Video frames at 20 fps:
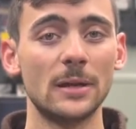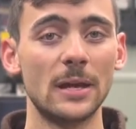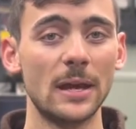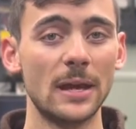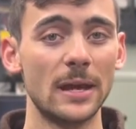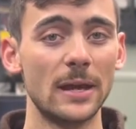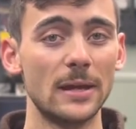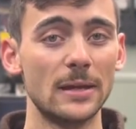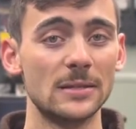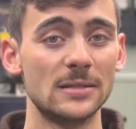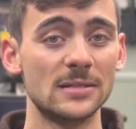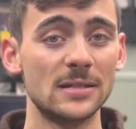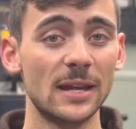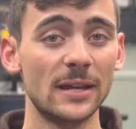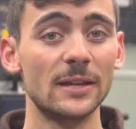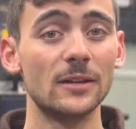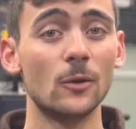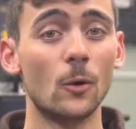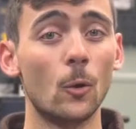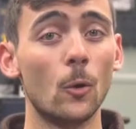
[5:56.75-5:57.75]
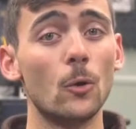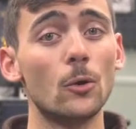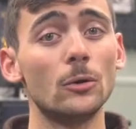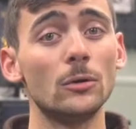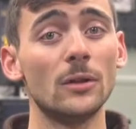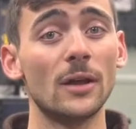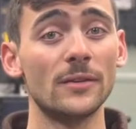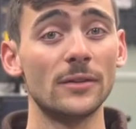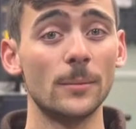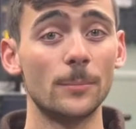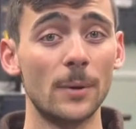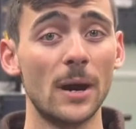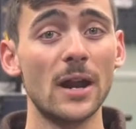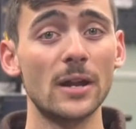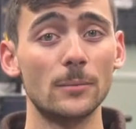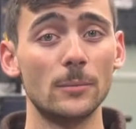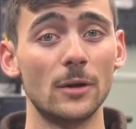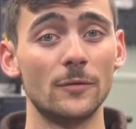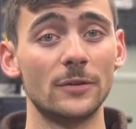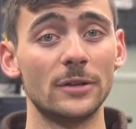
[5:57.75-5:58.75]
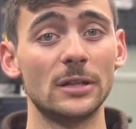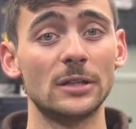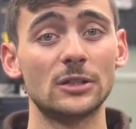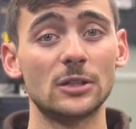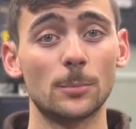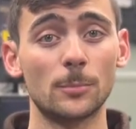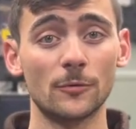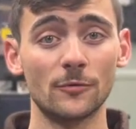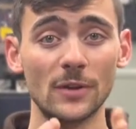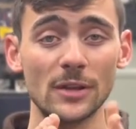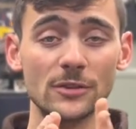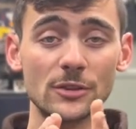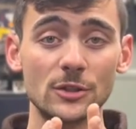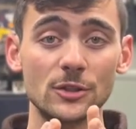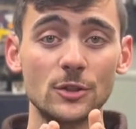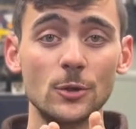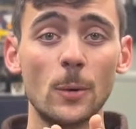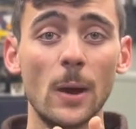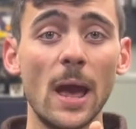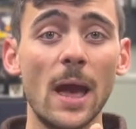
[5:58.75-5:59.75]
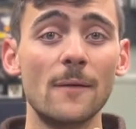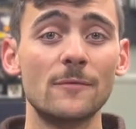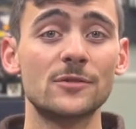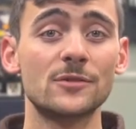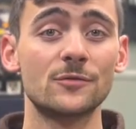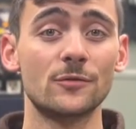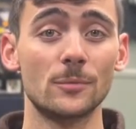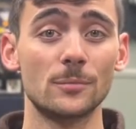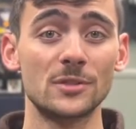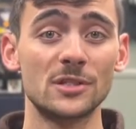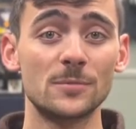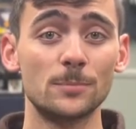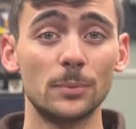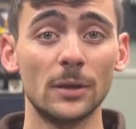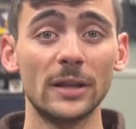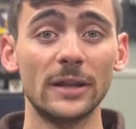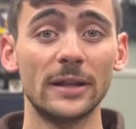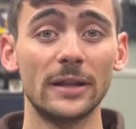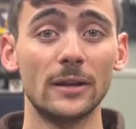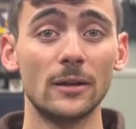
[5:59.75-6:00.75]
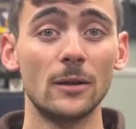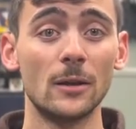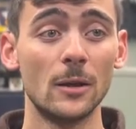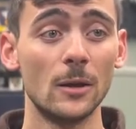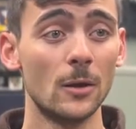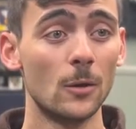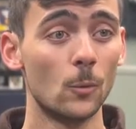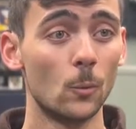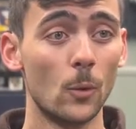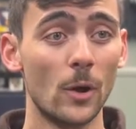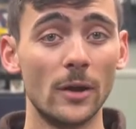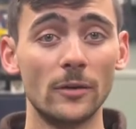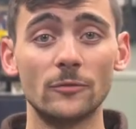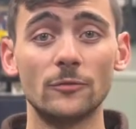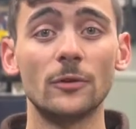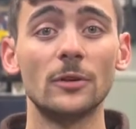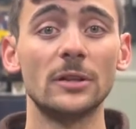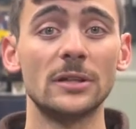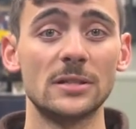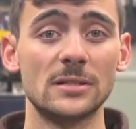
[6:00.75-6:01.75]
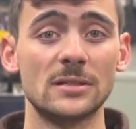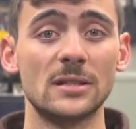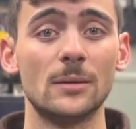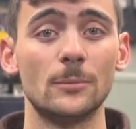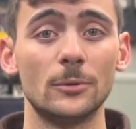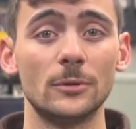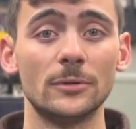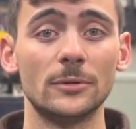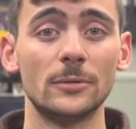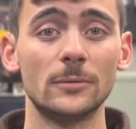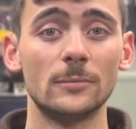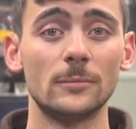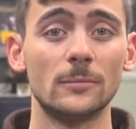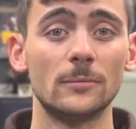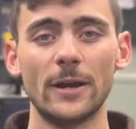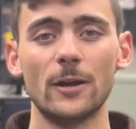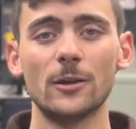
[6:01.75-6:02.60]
a second hole on the bottom of it to prevent the two halves from splitting when fully assembled. I